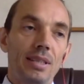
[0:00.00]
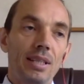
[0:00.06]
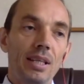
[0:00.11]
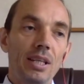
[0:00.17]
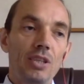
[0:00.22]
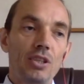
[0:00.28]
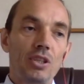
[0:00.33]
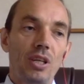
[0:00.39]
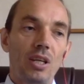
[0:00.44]

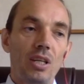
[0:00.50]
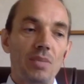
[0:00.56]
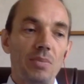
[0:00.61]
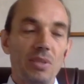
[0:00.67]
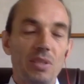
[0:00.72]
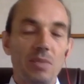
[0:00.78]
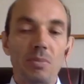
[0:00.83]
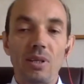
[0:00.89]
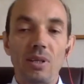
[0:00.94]
Each case
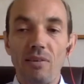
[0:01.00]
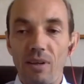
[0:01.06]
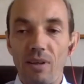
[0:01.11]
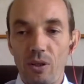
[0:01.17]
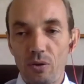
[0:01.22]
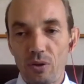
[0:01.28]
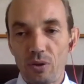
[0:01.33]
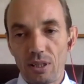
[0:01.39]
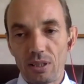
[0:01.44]
must be
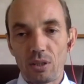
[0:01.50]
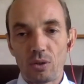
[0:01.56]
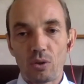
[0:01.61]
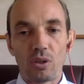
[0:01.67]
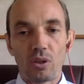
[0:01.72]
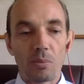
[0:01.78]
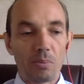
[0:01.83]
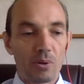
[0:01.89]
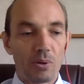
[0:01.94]
evaluated
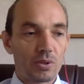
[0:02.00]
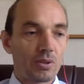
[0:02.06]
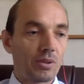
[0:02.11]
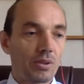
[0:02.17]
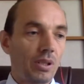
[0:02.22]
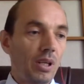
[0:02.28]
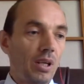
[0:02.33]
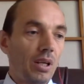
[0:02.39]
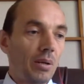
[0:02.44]
on a
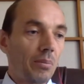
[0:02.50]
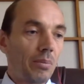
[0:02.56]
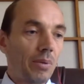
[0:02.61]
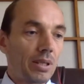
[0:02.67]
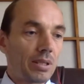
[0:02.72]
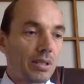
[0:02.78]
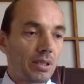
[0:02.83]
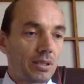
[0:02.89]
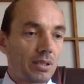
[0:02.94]
personal
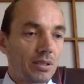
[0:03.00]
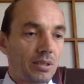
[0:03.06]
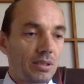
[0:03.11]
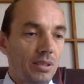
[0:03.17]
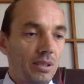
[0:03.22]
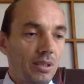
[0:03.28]
basis.